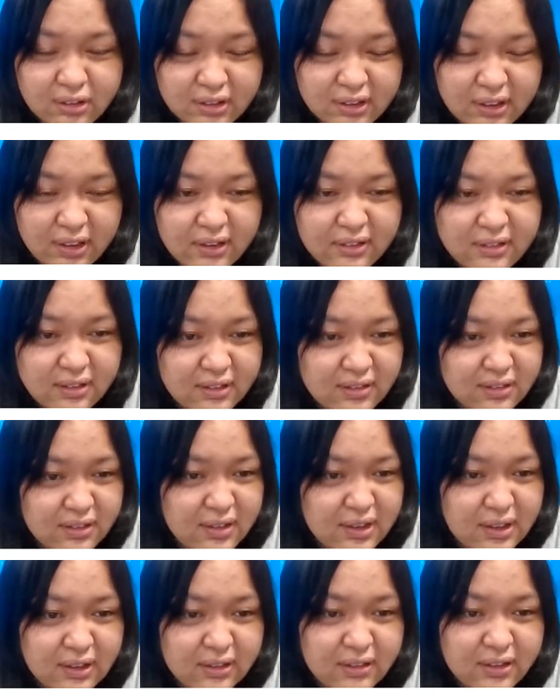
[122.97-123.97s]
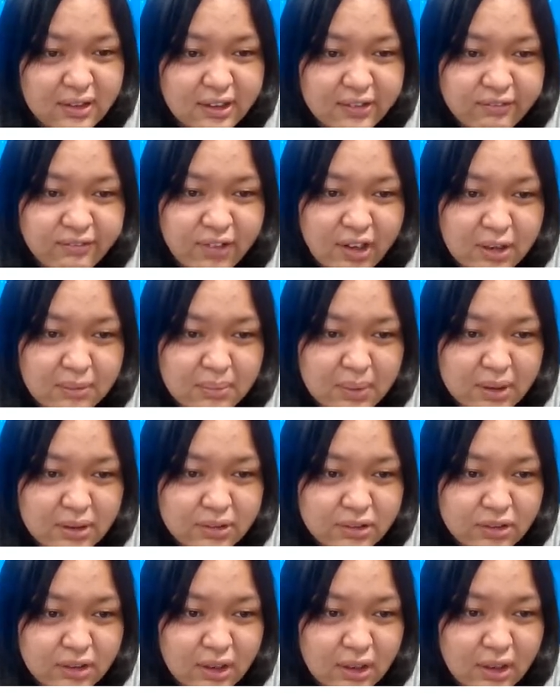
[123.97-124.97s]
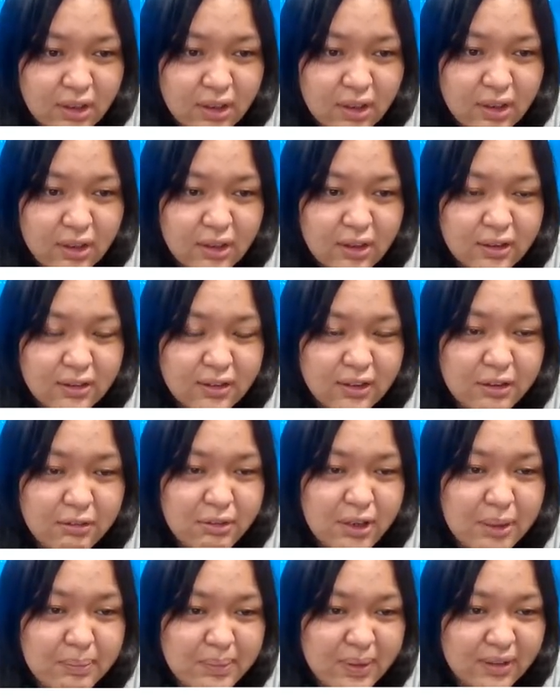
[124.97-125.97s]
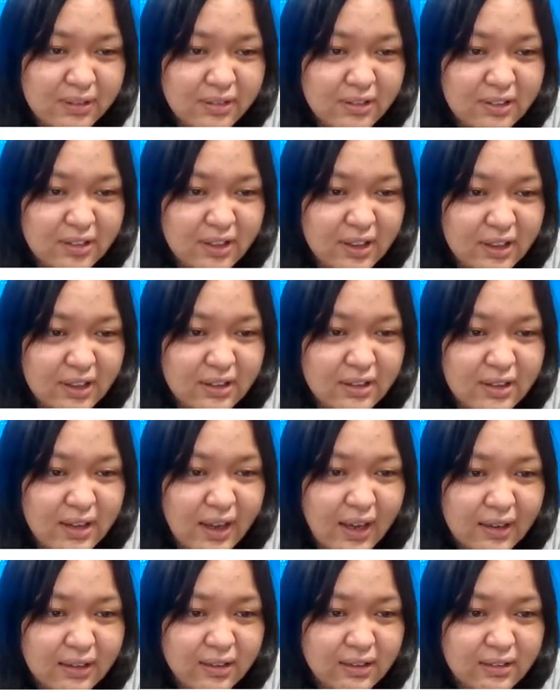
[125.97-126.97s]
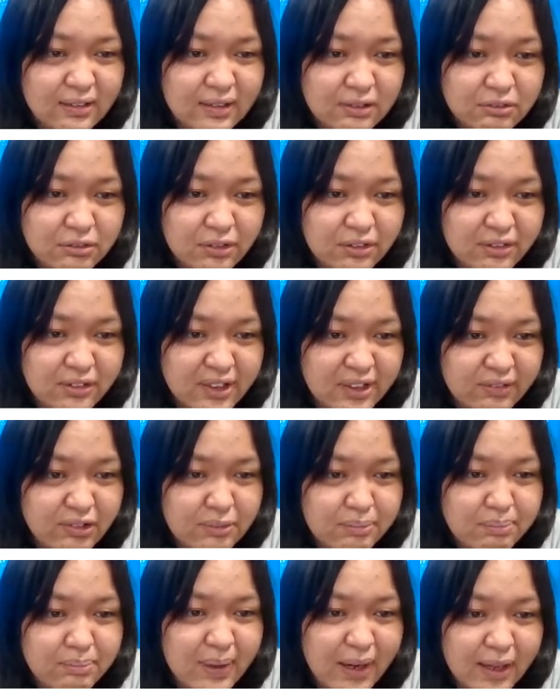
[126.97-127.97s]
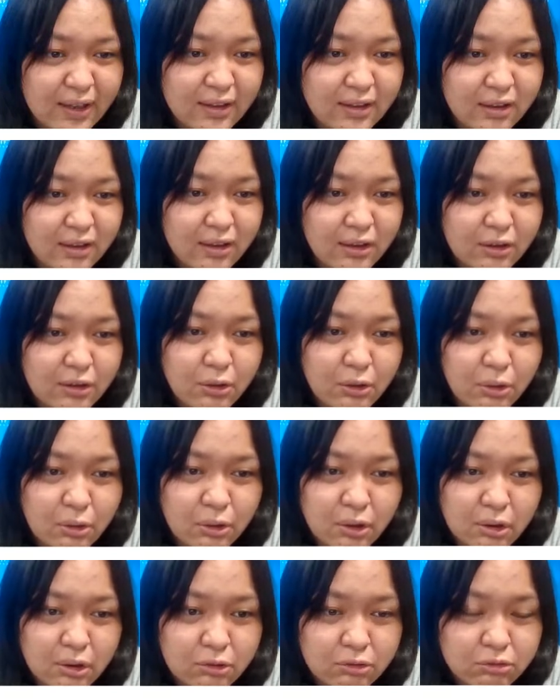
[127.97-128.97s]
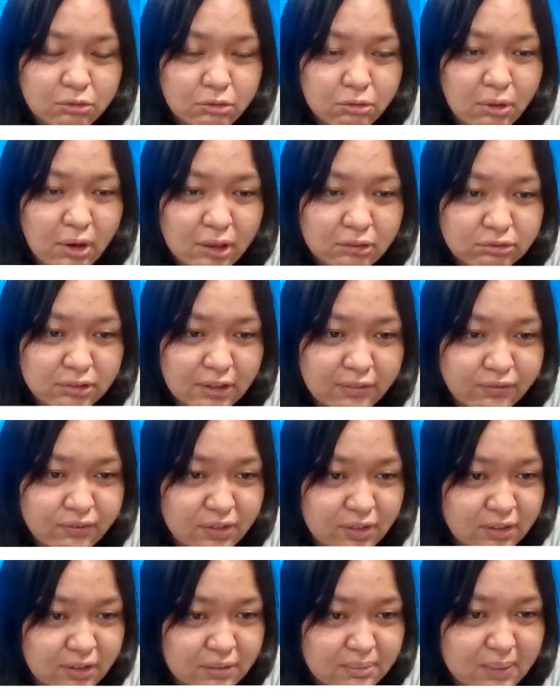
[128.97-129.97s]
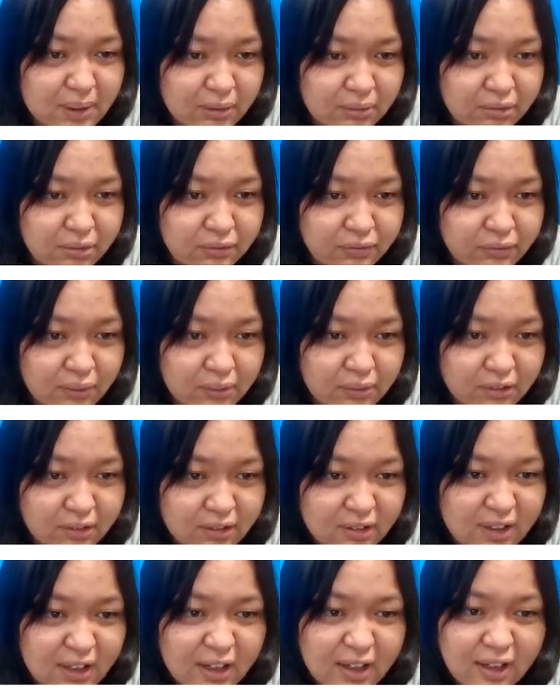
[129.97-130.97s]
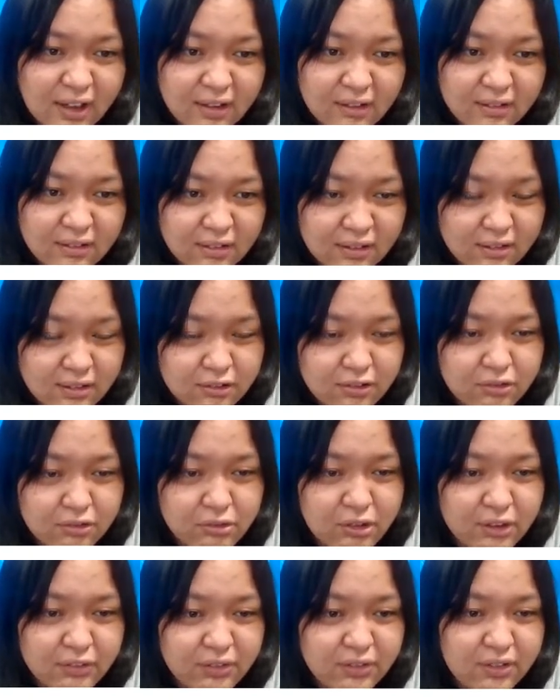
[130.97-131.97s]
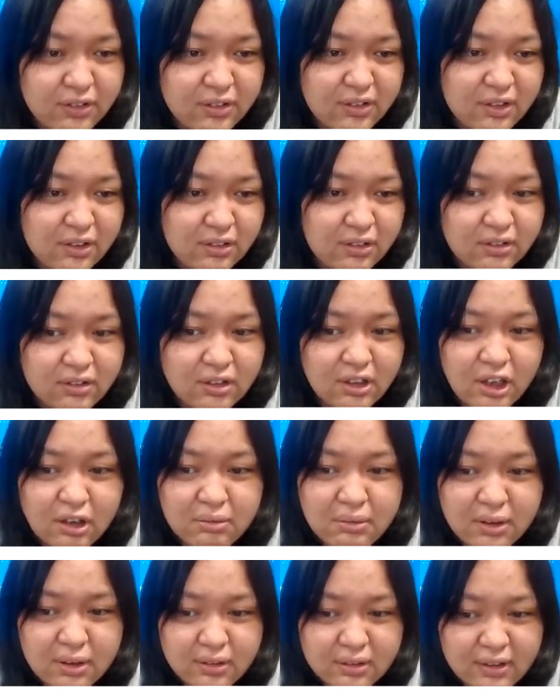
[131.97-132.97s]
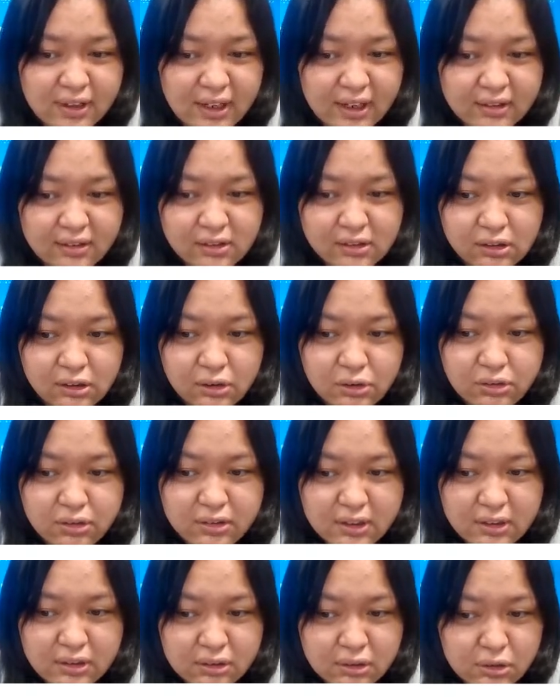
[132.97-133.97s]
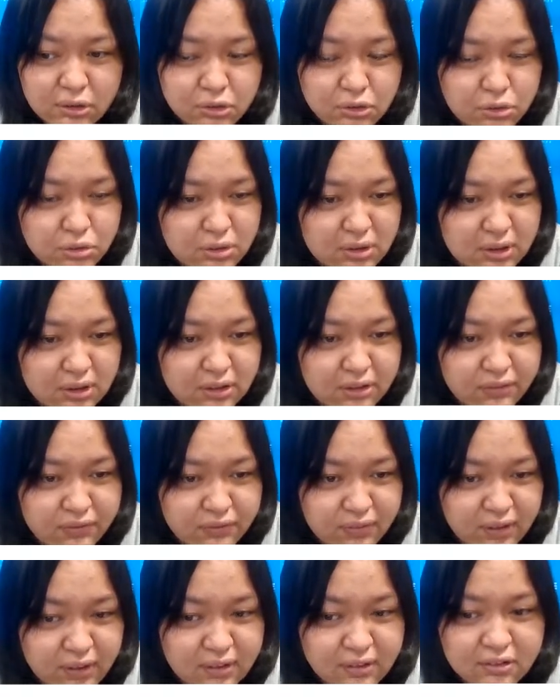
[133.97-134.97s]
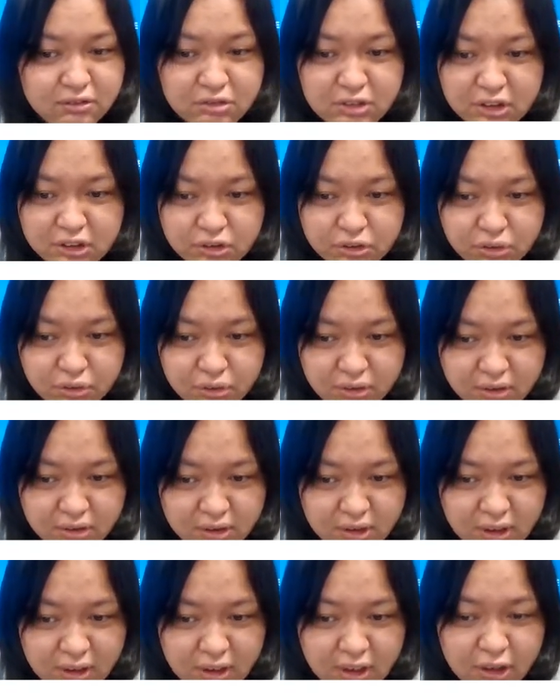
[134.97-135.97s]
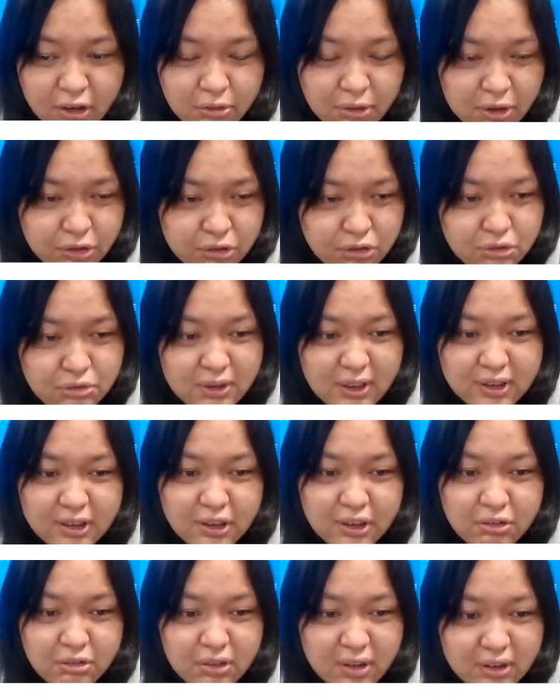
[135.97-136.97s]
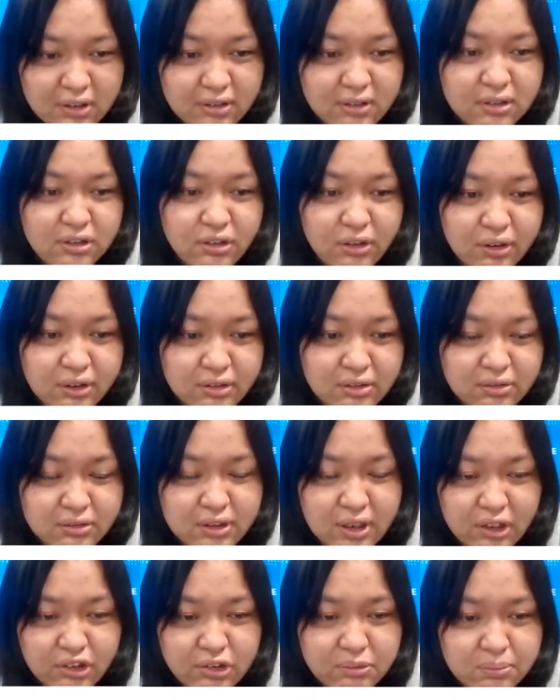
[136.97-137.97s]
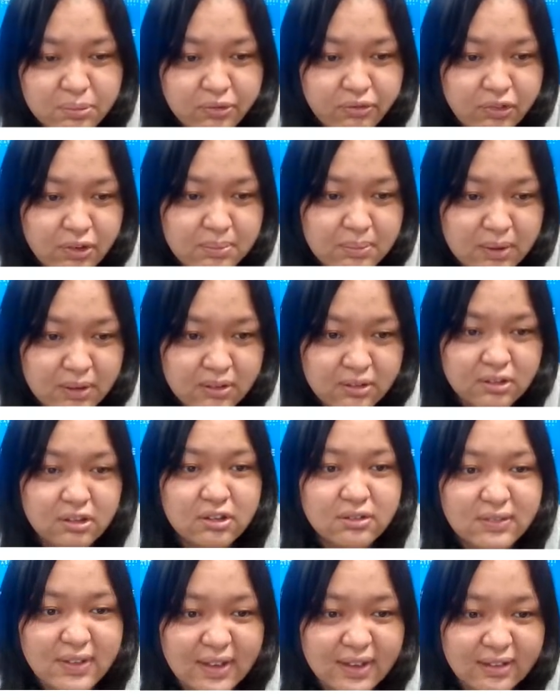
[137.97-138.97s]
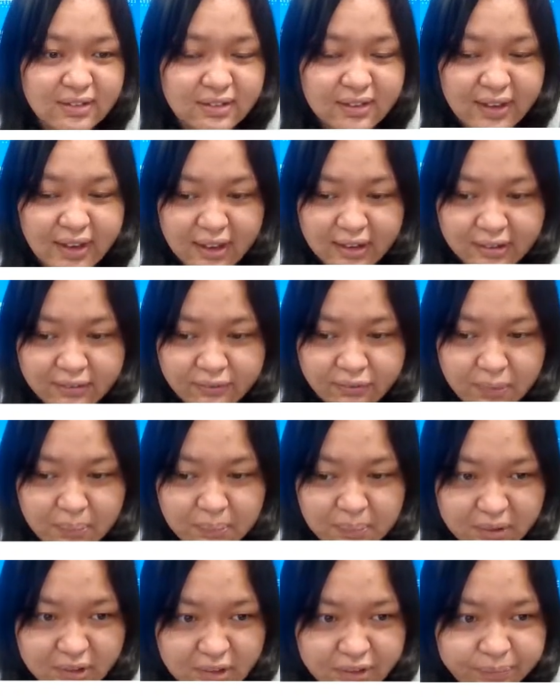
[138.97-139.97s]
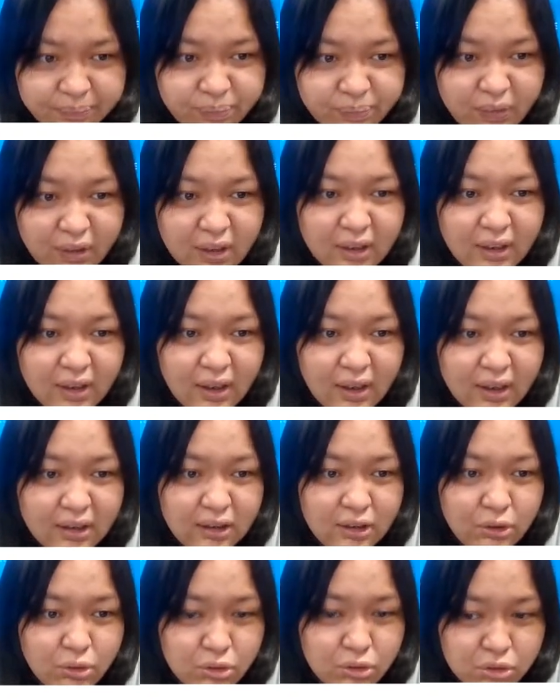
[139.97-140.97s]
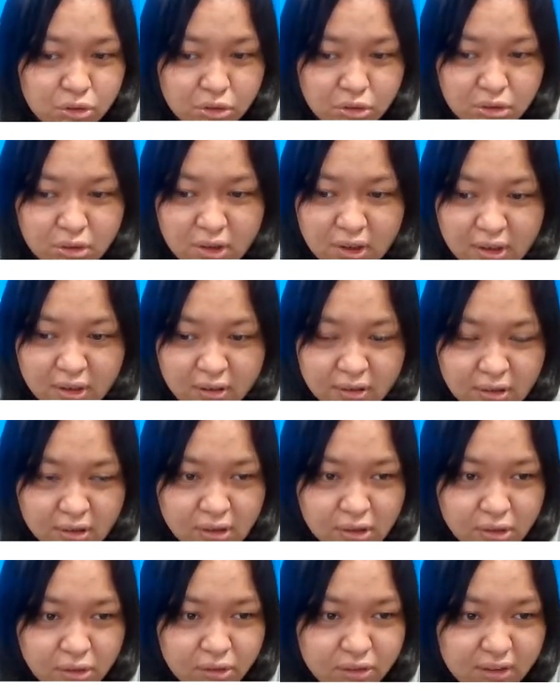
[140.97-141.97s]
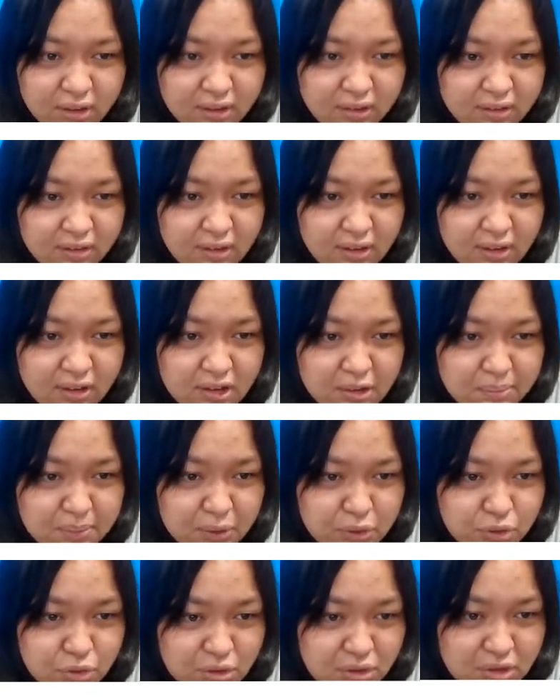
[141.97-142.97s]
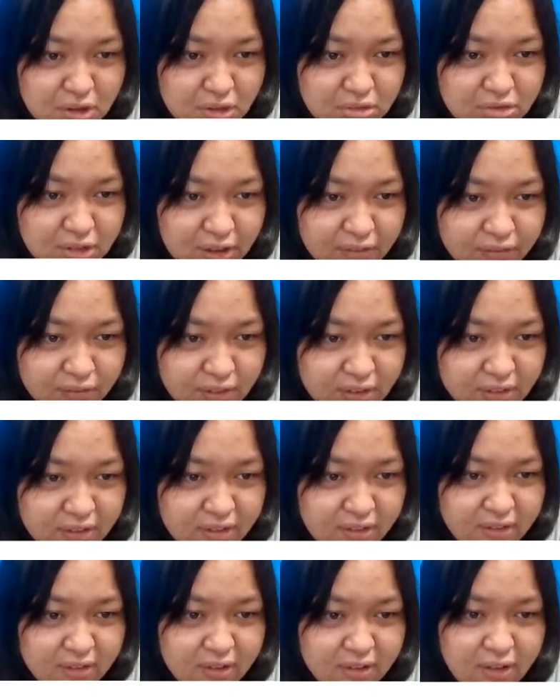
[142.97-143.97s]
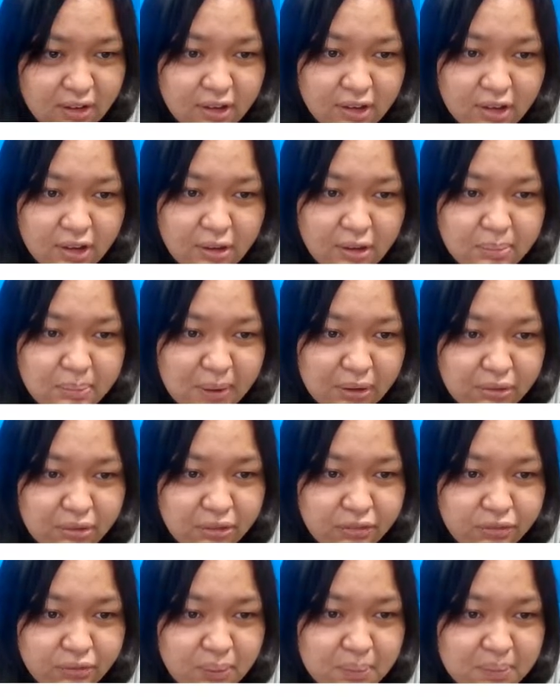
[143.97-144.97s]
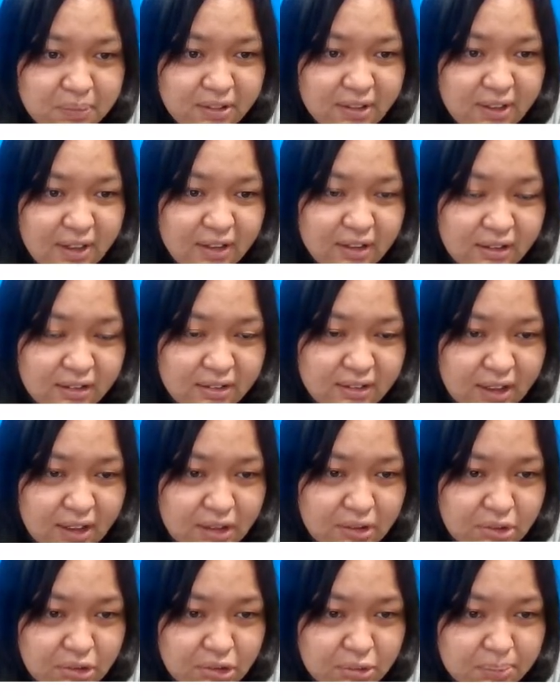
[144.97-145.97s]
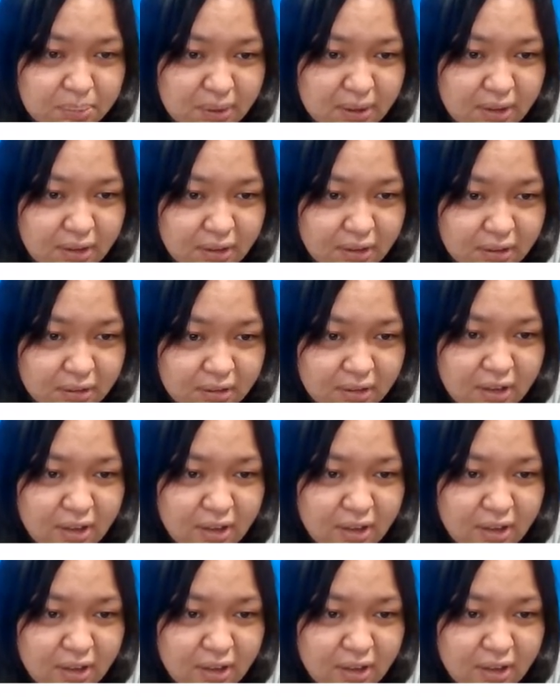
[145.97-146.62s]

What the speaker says: exist in the environment, they were mixed together and then received by the one reference microphones. These reference signals always have low signal-to interference ratios, which will degrade noise reduction performance of ANC headphones. And also, the low distance between the reference microphones and the secondary speakers